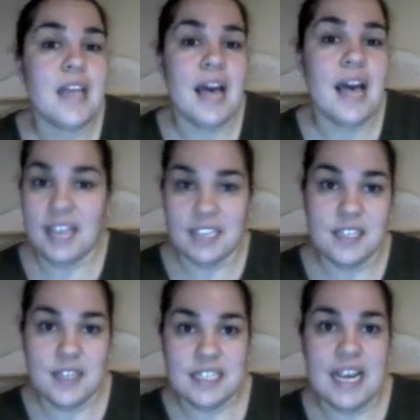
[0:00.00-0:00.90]
at the end
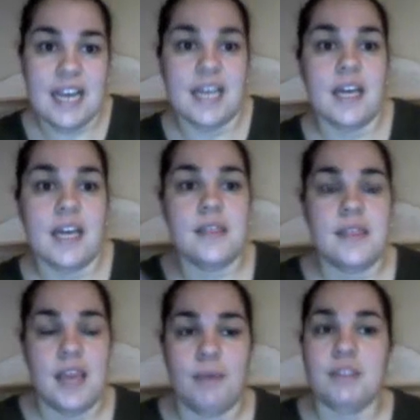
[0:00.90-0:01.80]
of the day,
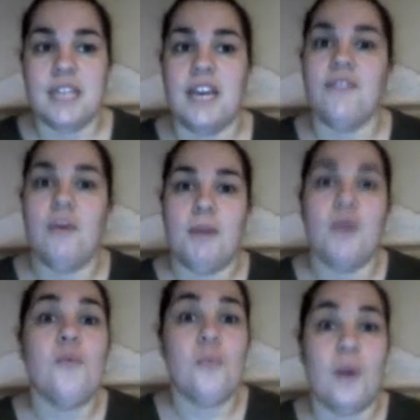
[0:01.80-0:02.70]
they will take from
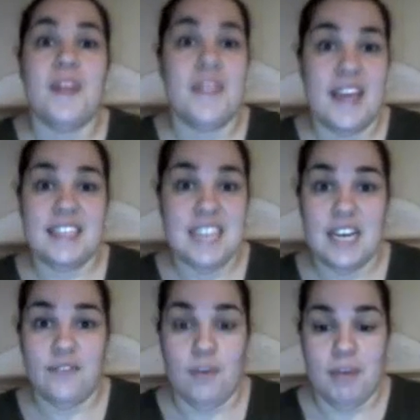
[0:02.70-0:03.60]
it what they
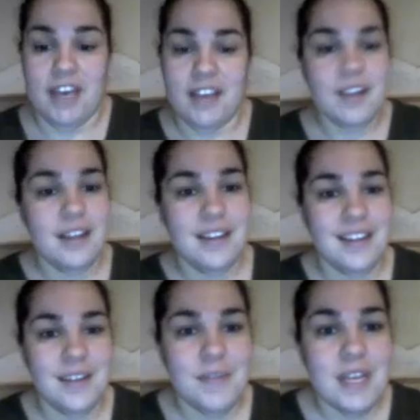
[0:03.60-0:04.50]
take from it.
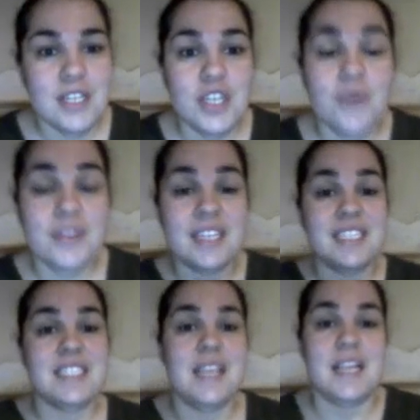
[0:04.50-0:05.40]
So
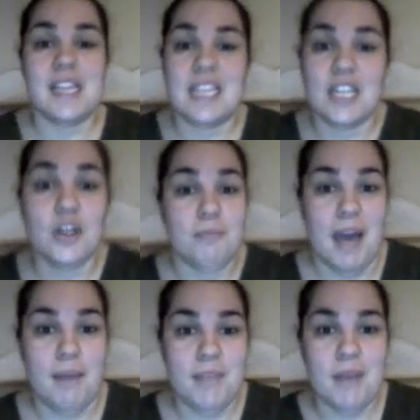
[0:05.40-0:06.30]
this is the clear
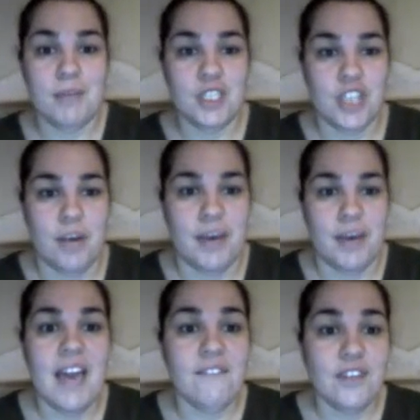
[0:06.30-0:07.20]
map that we're
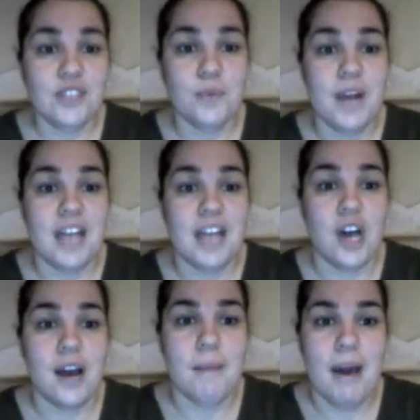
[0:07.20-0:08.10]
showing. And first we're going to
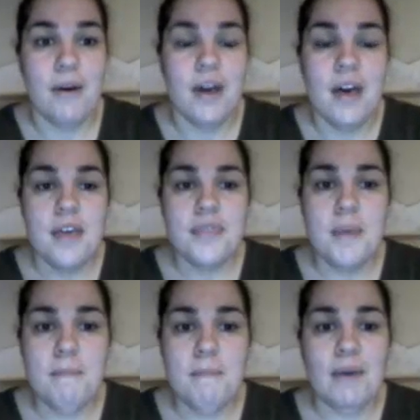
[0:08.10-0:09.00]
talk about
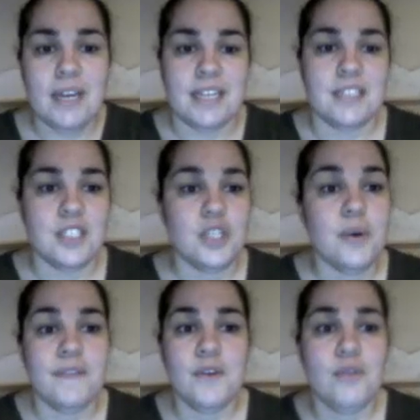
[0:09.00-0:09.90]
the mountains.
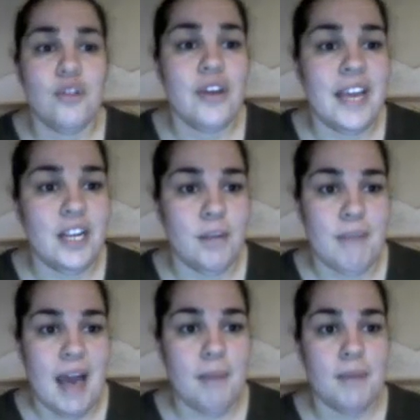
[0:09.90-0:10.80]
So if you look at your
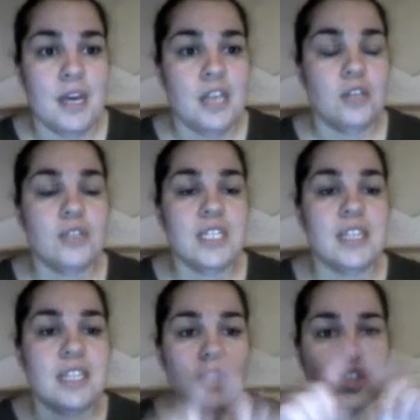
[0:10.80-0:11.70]
map, you see
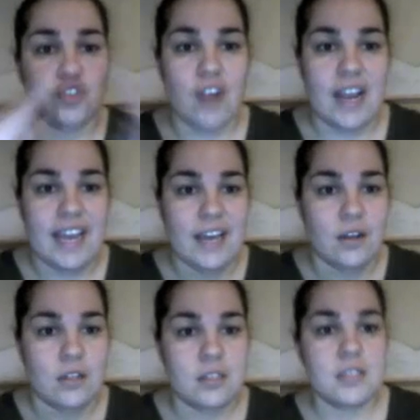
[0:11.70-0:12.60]
little
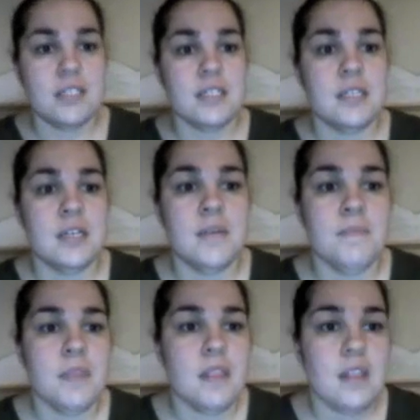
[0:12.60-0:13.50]
triangles
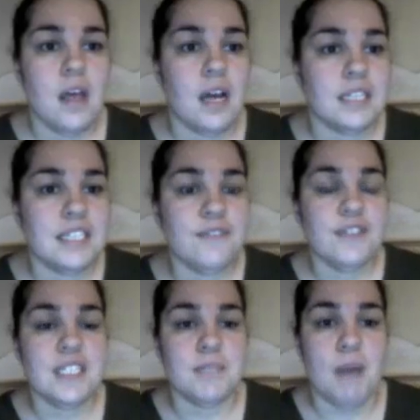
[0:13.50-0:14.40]
on
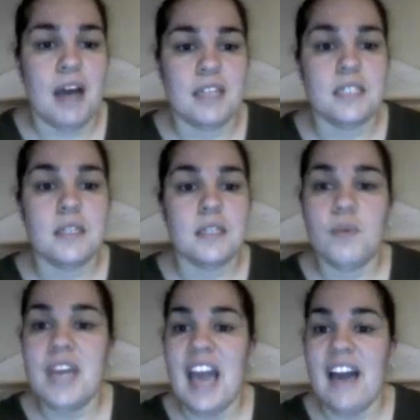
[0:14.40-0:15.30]
different spots.
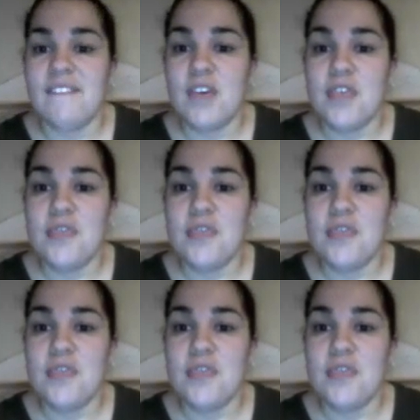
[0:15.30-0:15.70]
We have